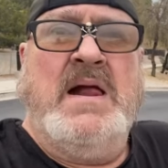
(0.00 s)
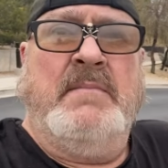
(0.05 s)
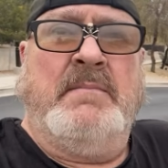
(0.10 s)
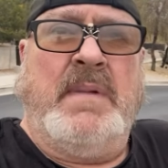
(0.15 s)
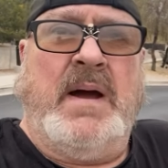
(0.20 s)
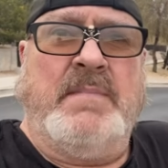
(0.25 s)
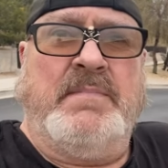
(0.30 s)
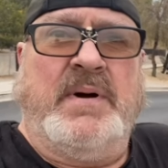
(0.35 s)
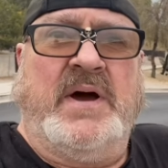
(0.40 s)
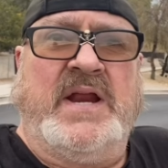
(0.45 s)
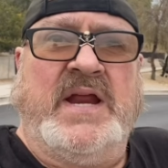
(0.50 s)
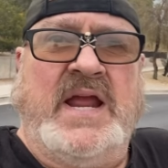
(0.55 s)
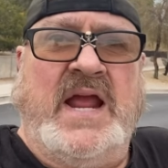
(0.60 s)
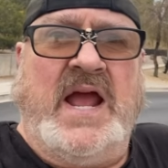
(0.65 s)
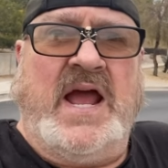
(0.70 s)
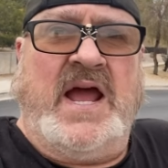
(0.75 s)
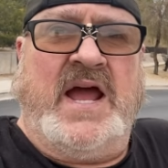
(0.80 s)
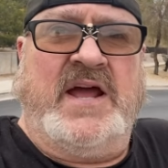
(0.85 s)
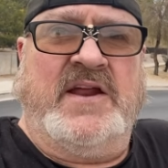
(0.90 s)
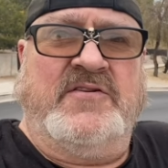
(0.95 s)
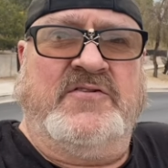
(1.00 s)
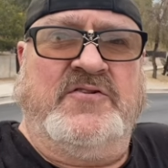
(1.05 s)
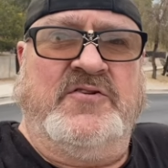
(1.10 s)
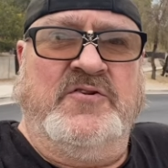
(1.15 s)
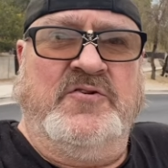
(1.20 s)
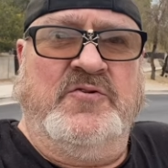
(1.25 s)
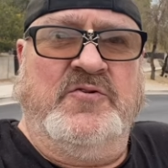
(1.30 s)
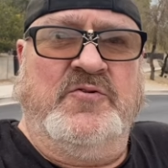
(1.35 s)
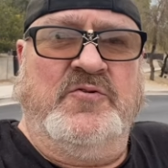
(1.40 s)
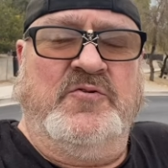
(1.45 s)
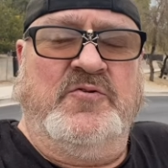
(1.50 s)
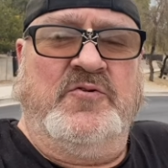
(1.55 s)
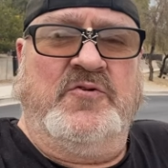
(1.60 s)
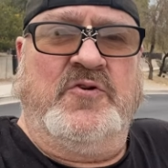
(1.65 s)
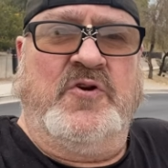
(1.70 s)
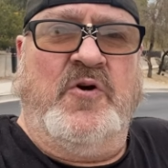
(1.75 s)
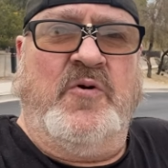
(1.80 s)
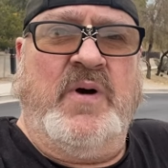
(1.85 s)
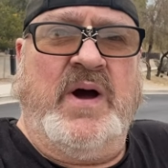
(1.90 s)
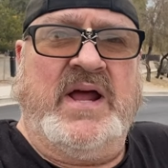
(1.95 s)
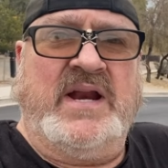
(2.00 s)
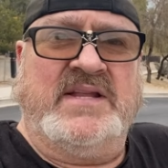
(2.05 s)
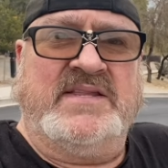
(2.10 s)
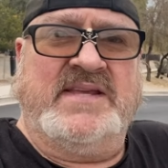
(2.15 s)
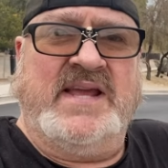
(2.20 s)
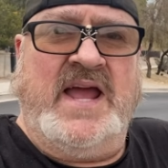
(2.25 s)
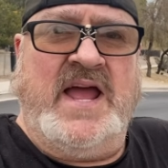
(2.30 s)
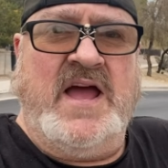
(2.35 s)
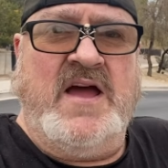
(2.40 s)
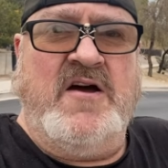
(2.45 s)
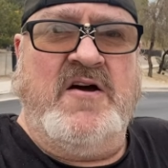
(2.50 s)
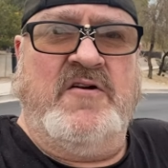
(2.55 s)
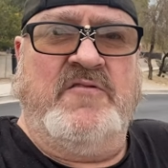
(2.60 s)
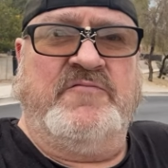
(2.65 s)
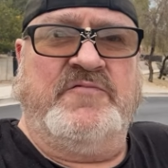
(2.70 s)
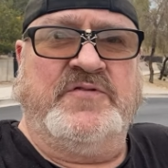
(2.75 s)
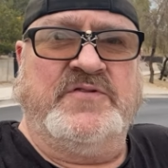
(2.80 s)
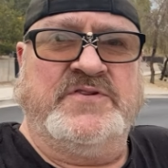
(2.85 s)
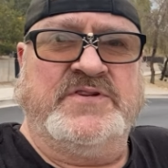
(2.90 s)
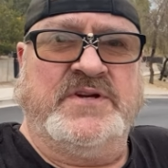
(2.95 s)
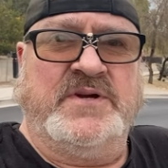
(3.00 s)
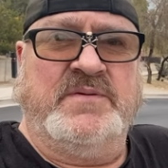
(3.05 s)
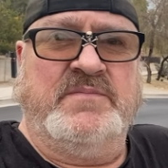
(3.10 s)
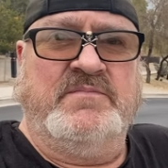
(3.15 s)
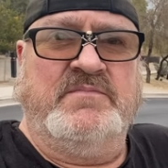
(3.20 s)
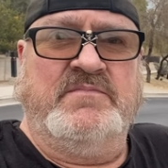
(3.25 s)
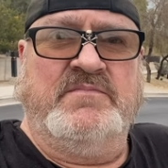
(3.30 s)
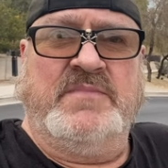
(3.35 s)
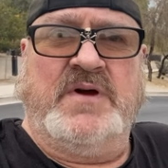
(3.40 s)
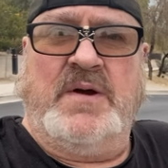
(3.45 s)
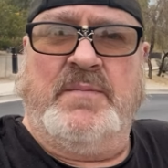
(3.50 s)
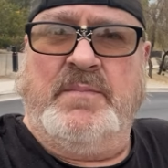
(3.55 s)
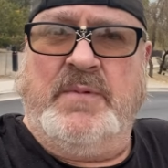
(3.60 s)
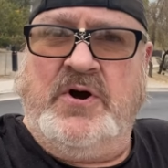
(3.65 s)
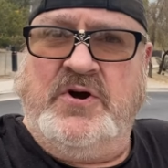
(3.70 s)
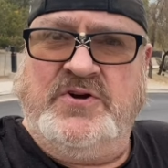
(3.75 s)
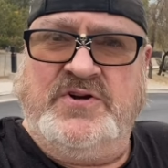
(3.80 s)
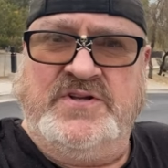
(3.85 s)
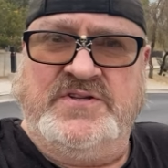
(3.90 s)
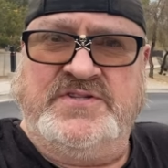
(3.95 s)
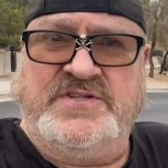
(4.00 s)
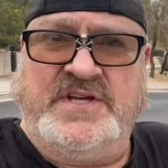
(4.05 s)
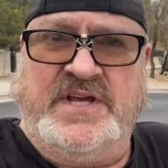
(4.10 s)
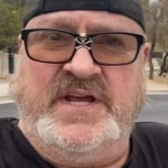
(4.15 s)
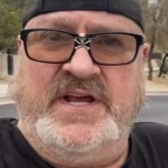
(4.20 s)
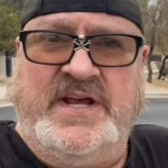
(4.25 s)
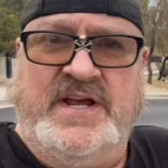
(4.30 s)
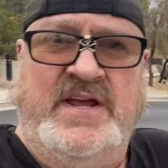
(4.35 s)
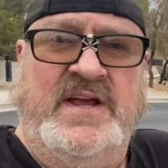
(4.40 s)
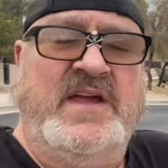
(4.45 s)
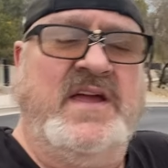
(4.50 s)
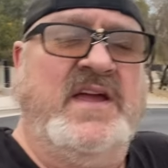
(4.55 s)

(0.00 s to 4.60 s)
My buddy had to go out of town for some emergency,